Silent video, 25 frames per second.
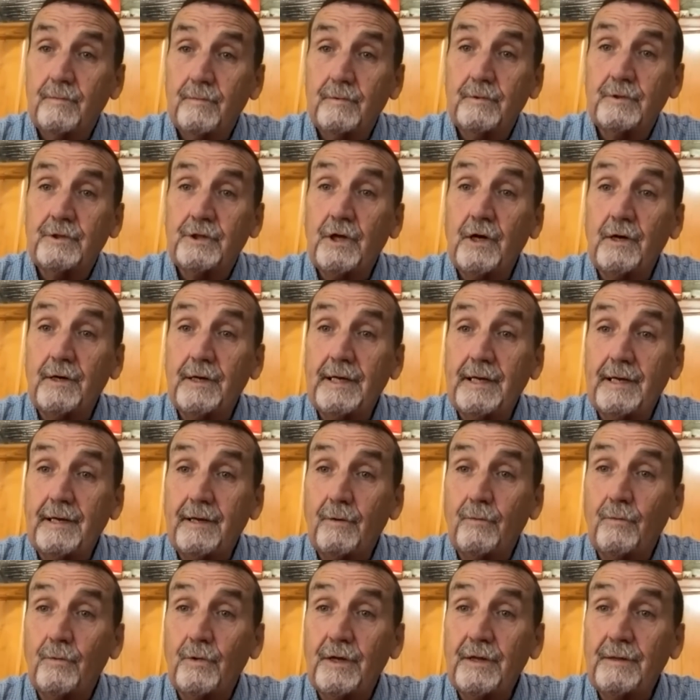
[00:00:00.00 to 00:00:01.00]
studying
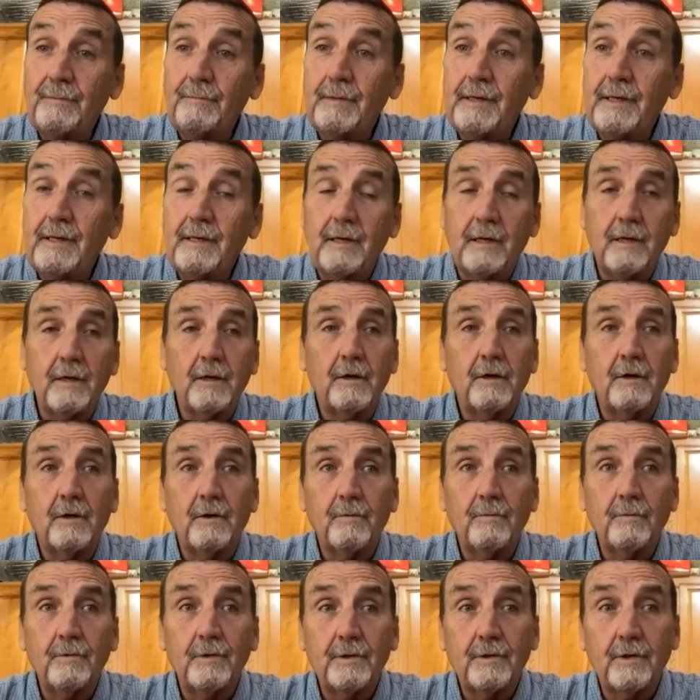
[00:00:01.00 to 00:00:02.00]
it with me,
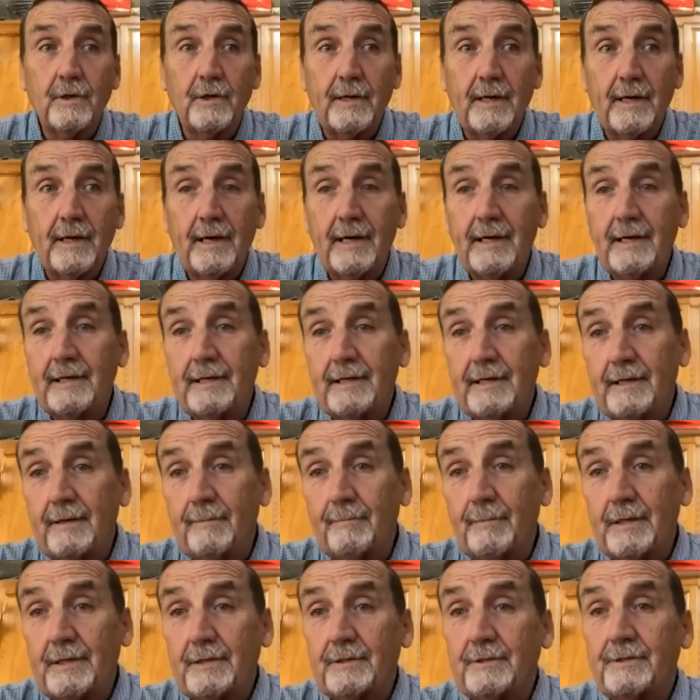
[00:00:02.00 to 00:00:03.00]
along with
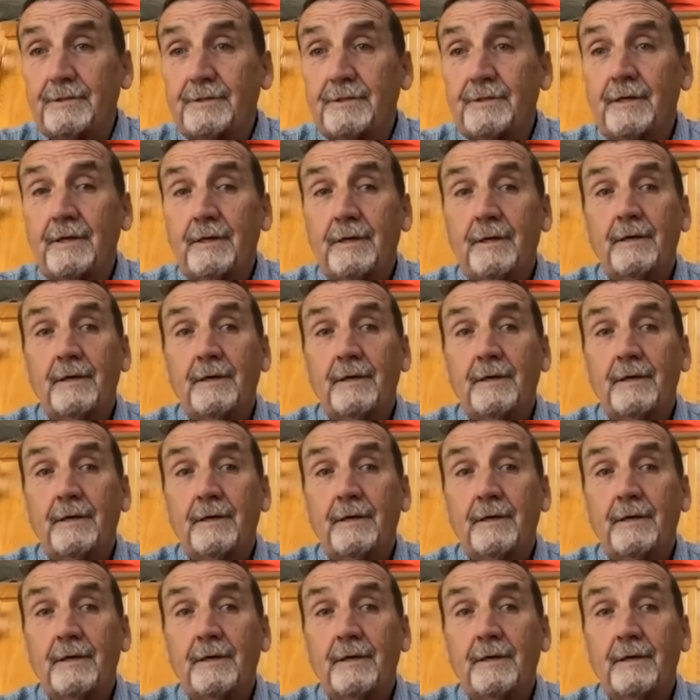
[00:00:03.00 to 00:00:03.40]
academics